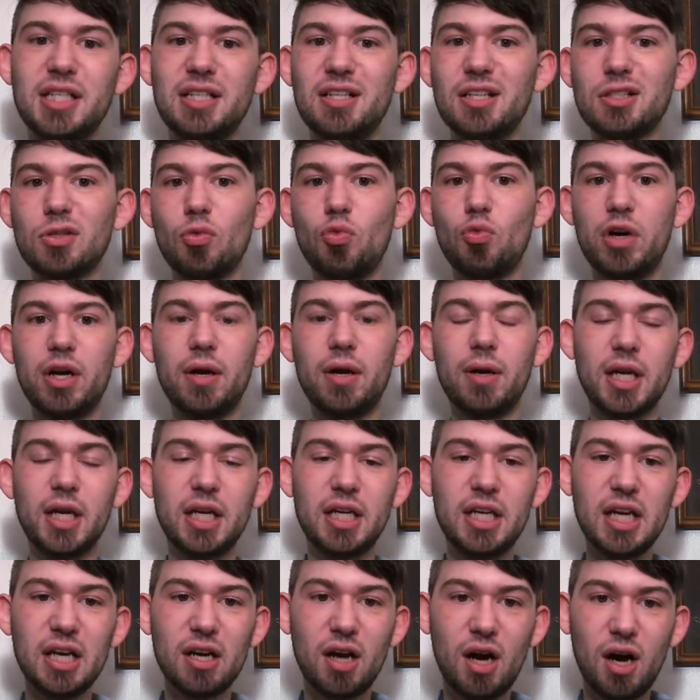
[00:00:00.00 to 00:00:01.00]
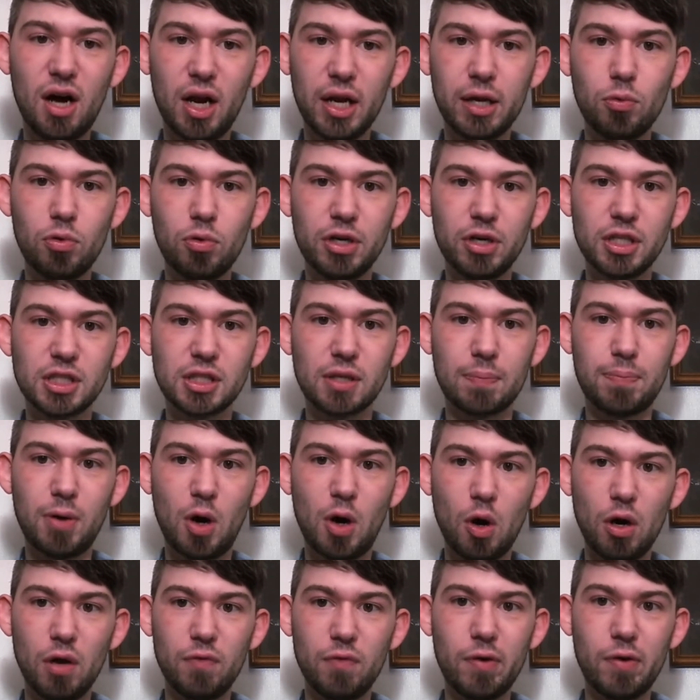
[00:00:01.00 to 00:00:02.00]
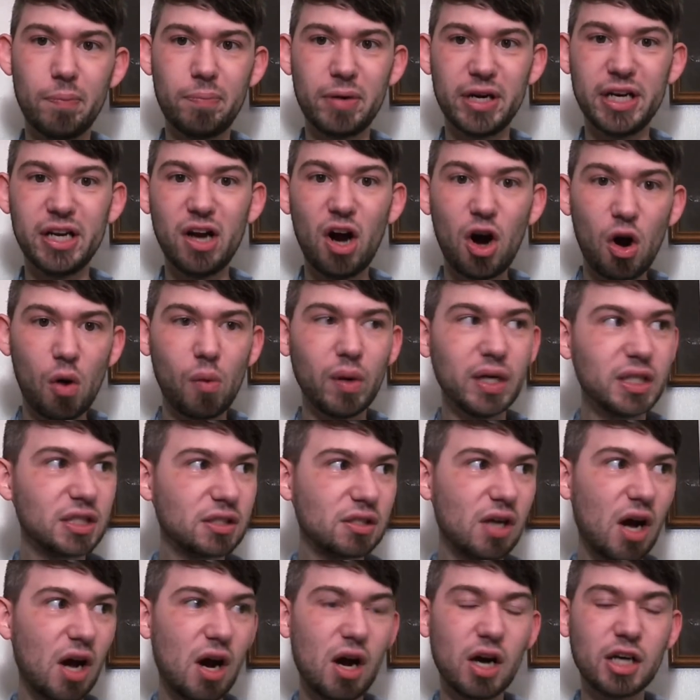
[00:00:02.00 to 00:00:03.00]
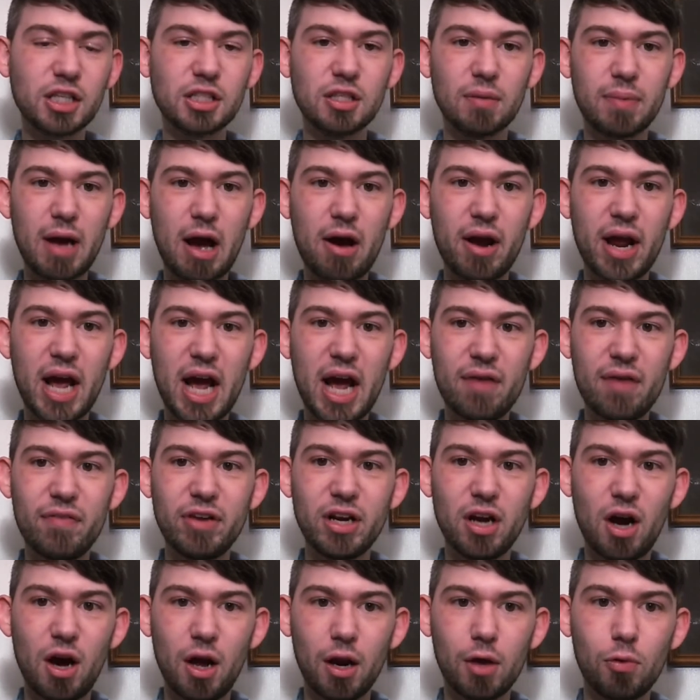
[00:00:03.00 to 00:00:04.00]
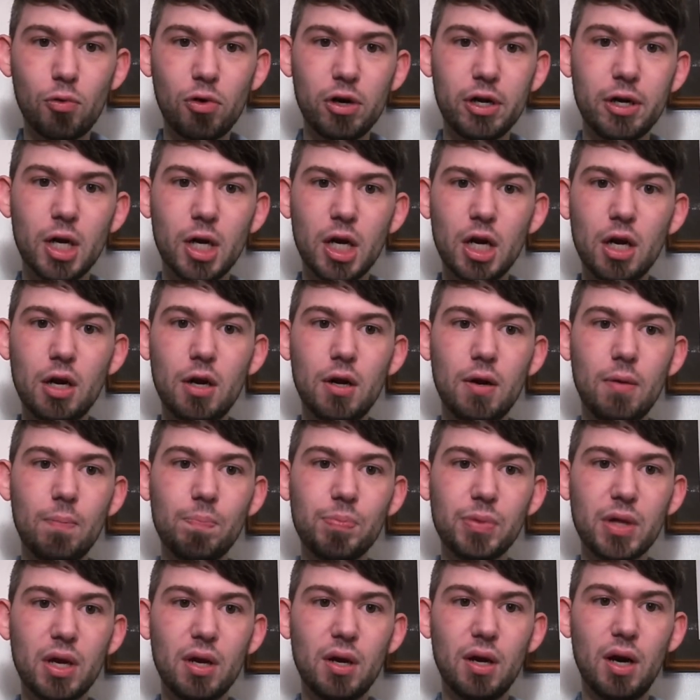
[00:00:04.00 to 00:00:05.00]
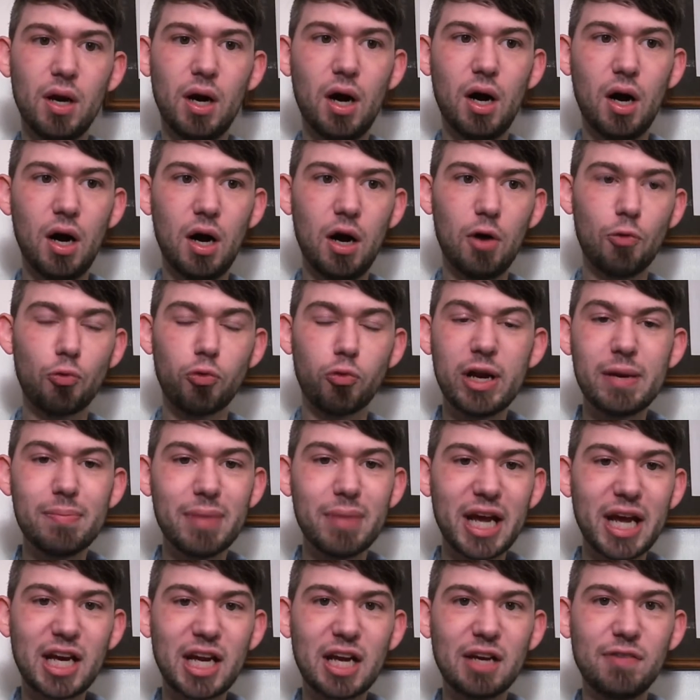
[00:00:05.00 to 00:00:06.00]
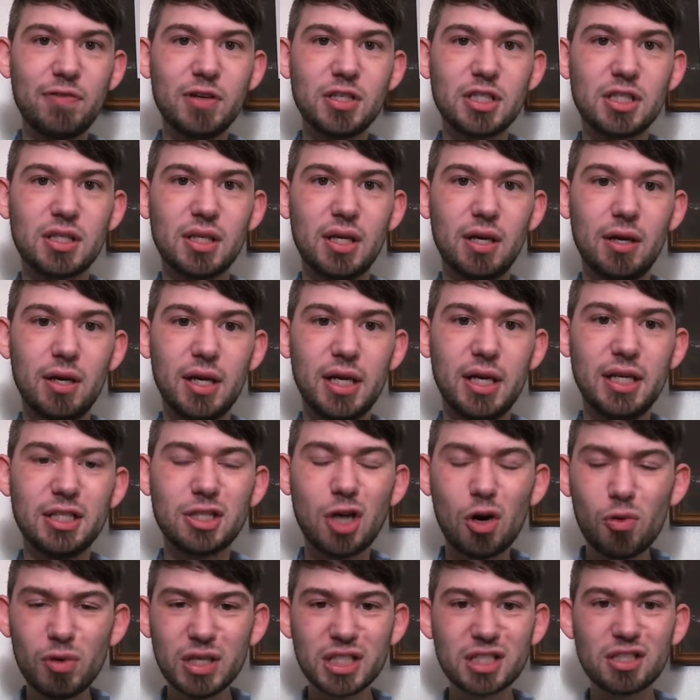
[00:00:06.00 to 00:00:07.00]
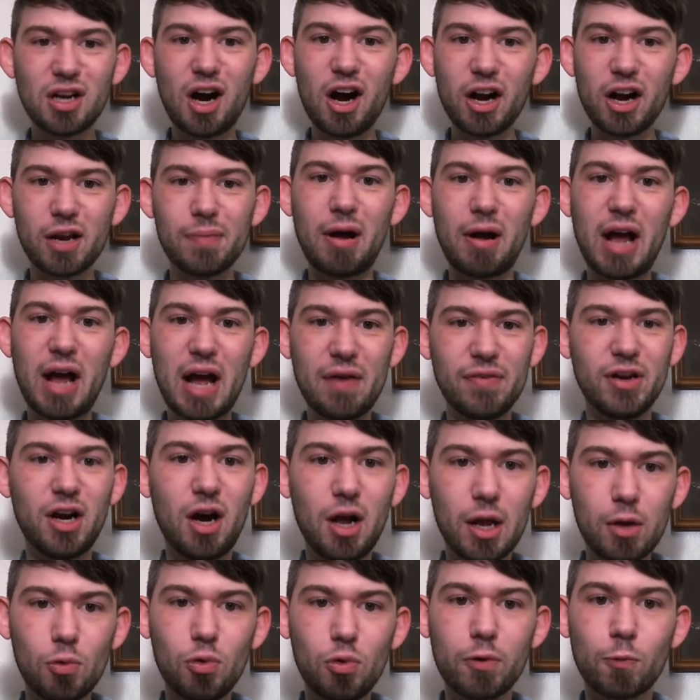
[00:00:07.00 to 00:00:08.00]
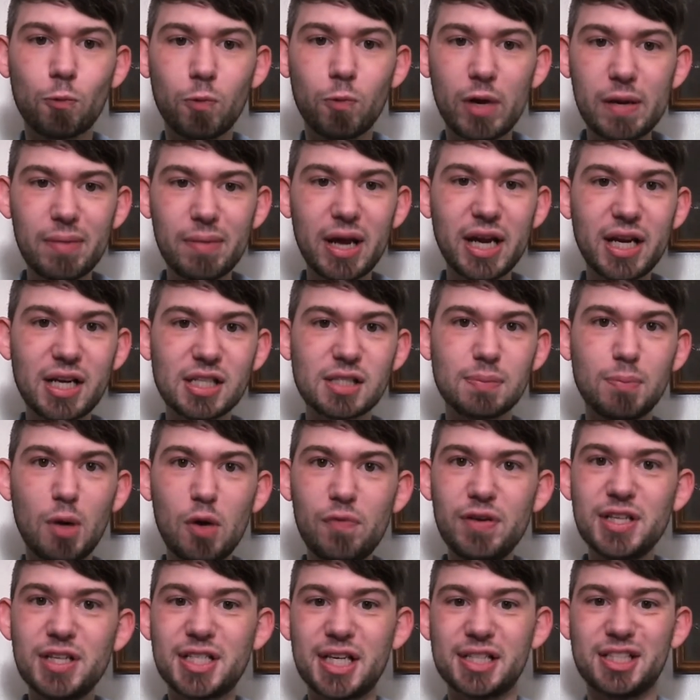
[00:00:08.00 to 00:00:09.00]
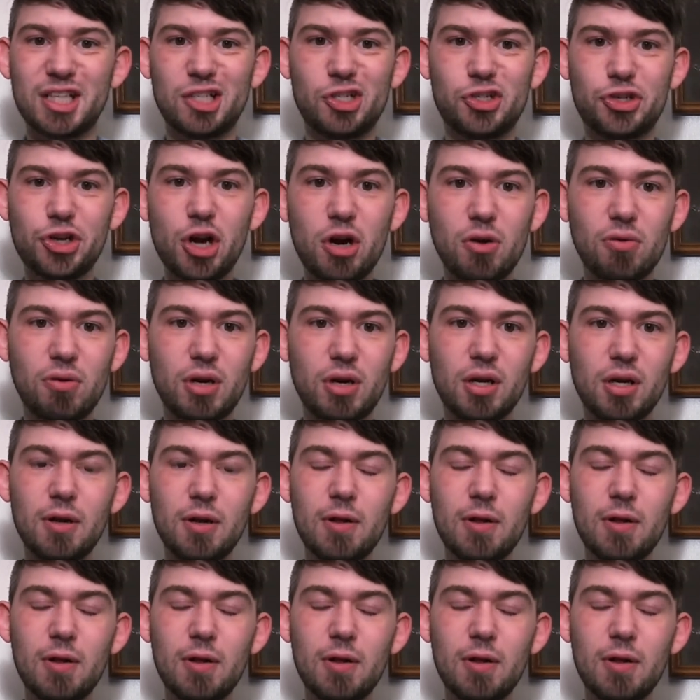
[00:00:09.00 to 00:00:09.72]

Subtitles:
He doesn't want to get Hollywood as a part of it, but he always talks about having Hollywood remake of his... He's always talking about having Hollywood remake his movies as a joke.